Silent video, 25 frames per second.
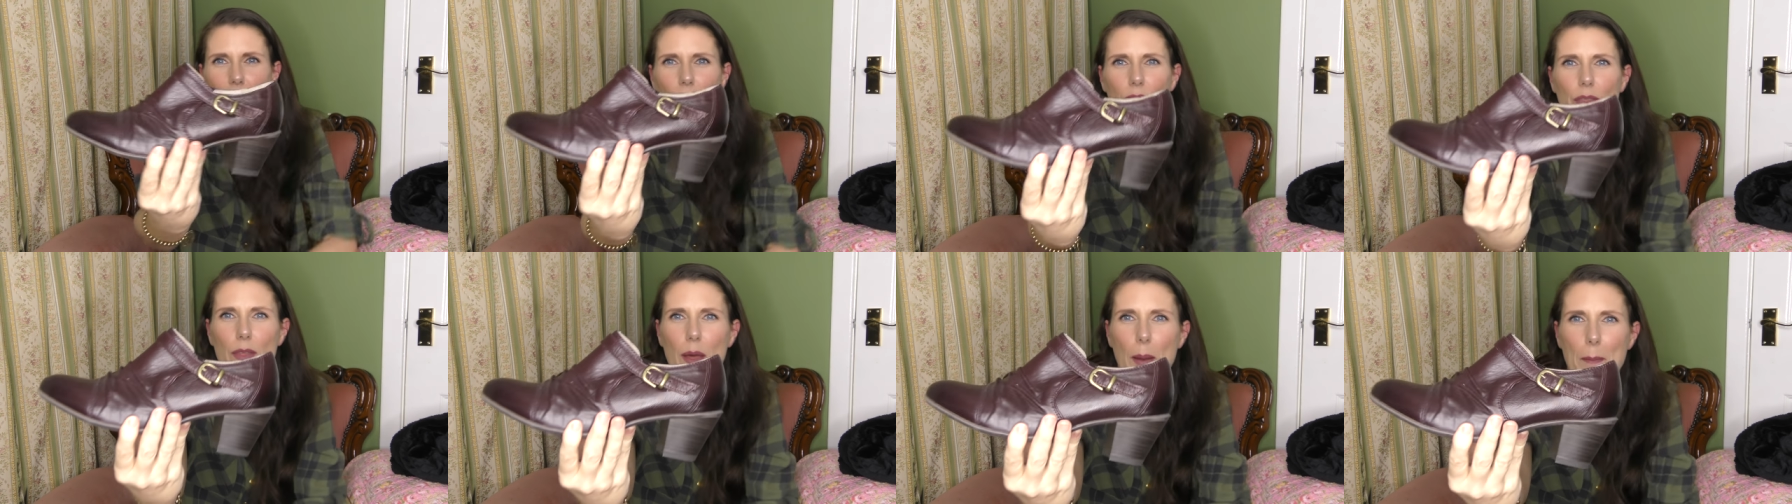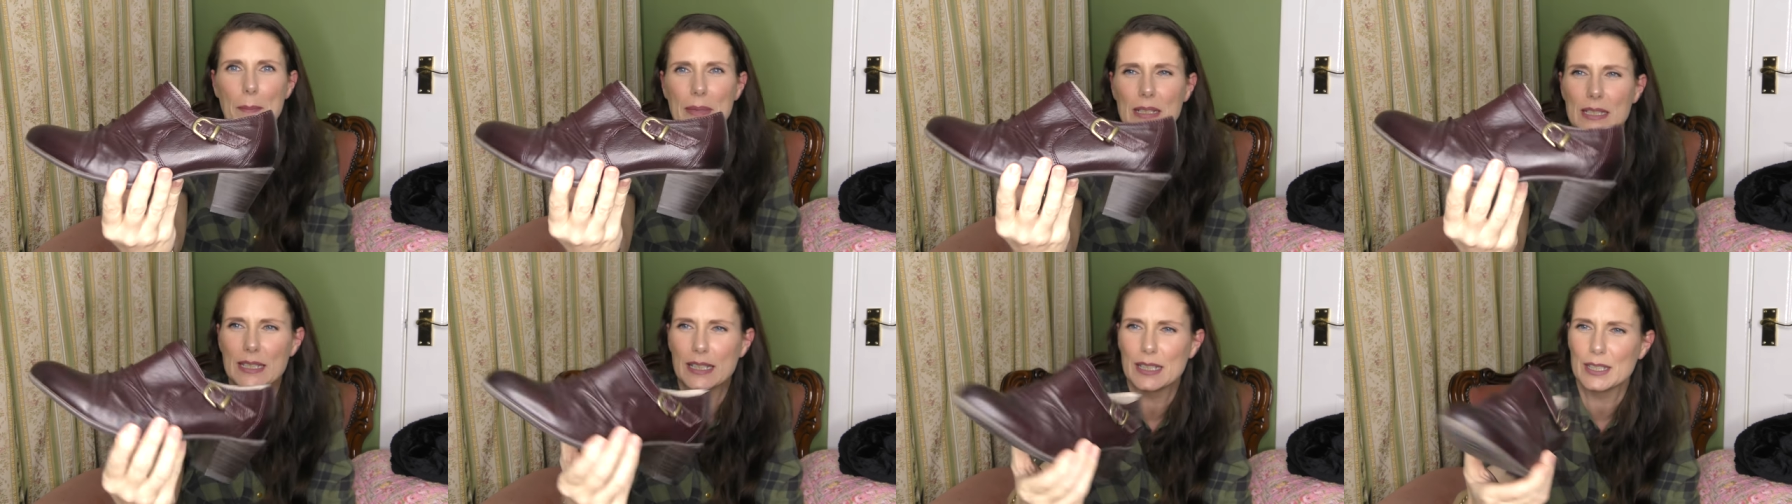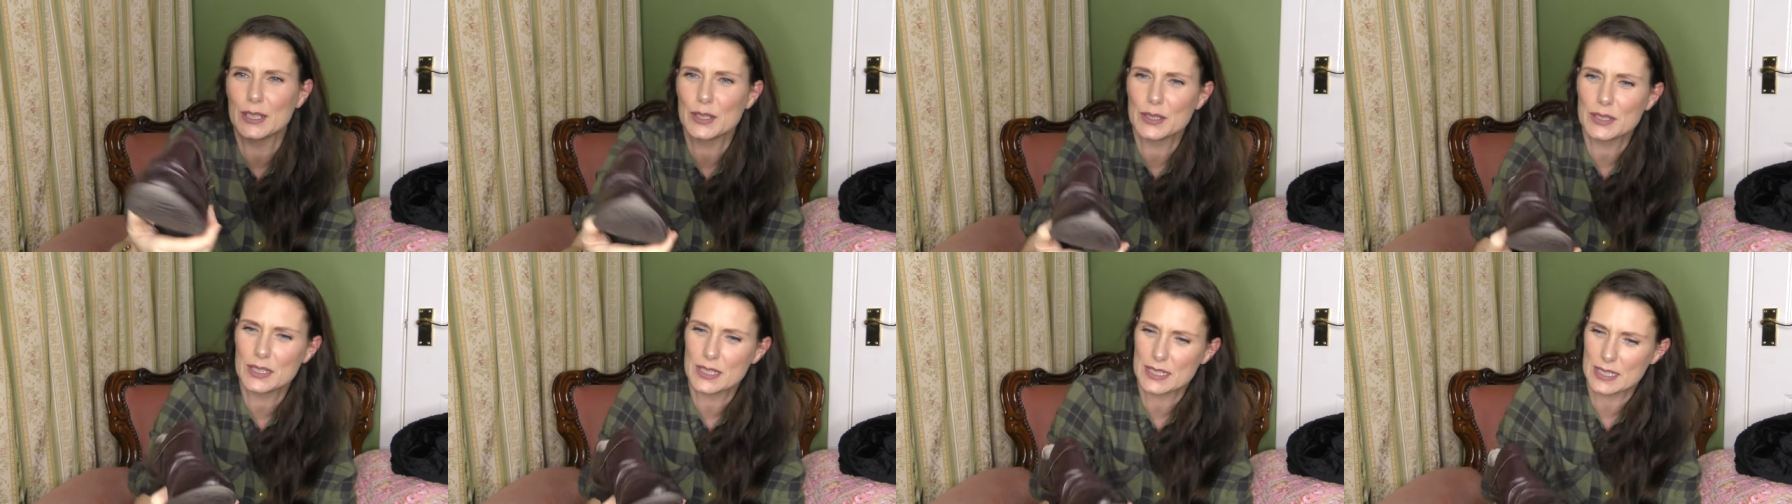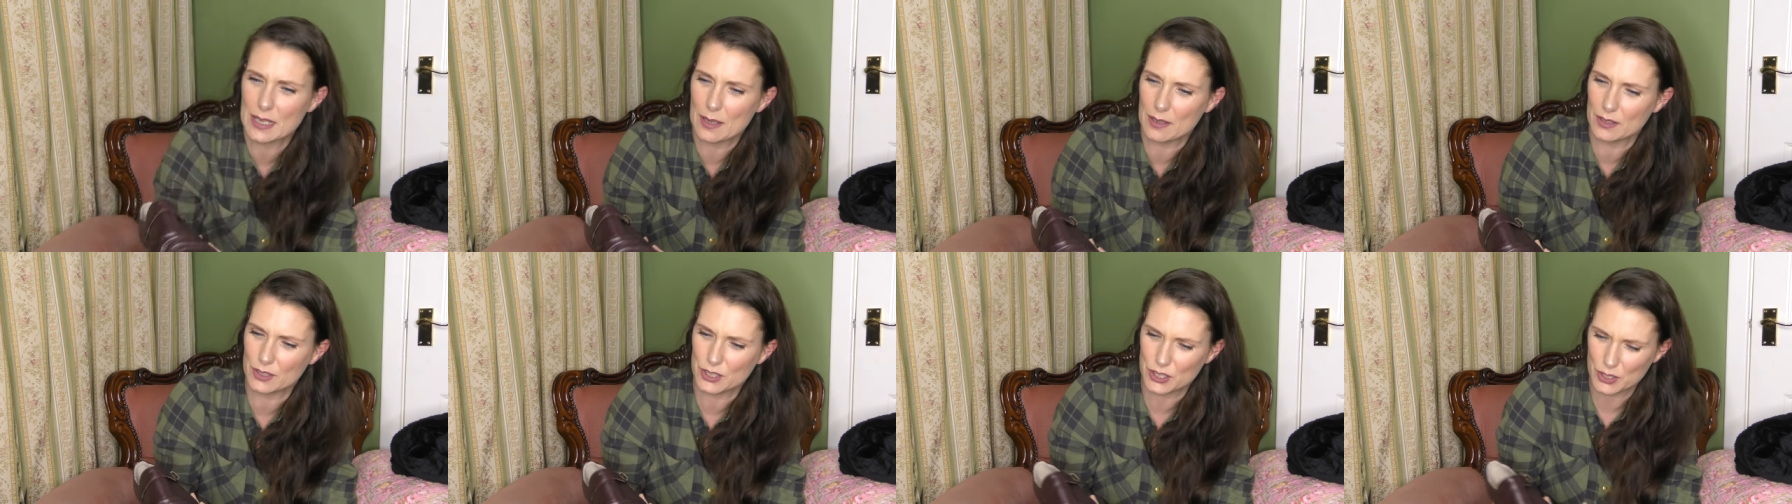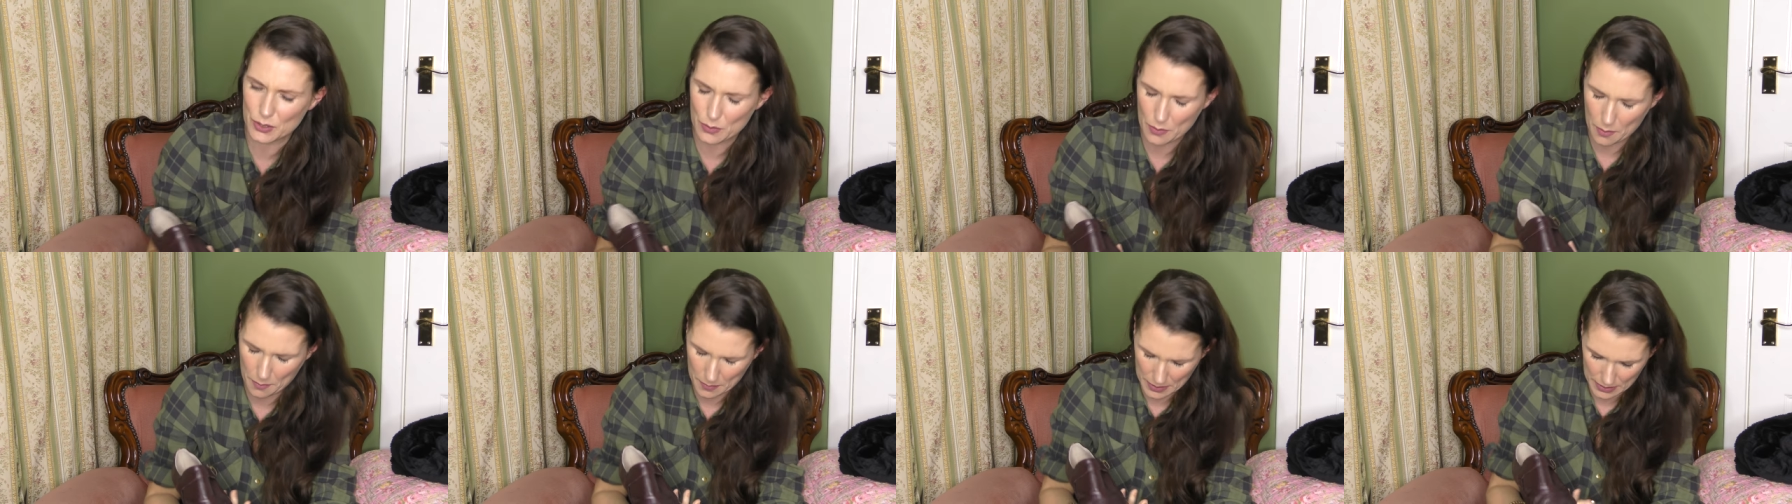the material. Does it, do
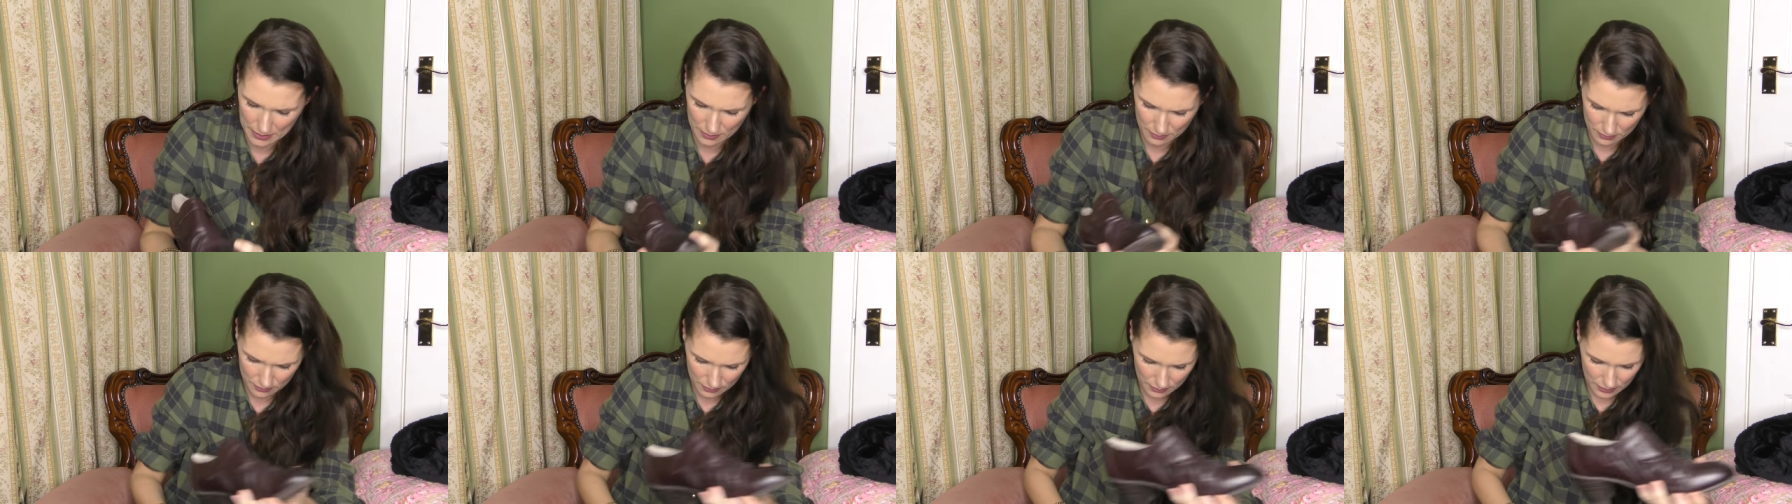you know what I mean?